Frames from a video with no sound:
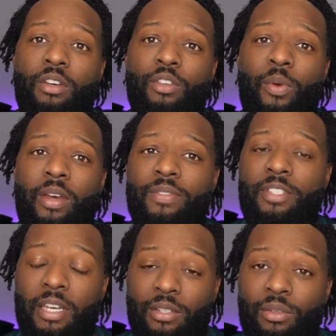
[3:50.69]
you have
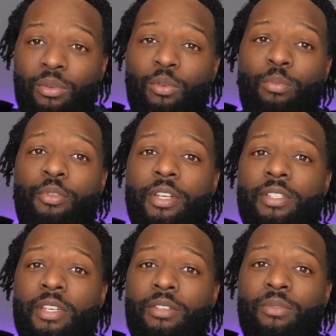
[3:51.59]
settled or
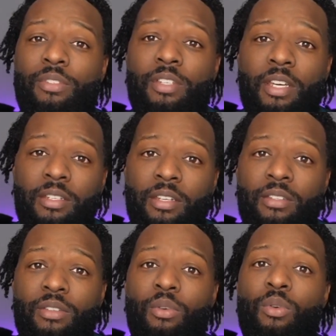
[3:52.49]
pre-settled
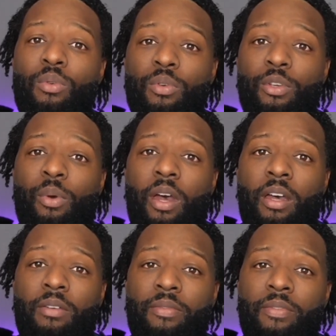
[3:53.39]
status, or you
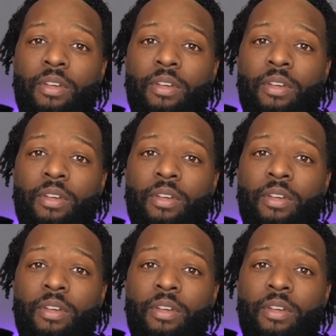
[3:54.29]
have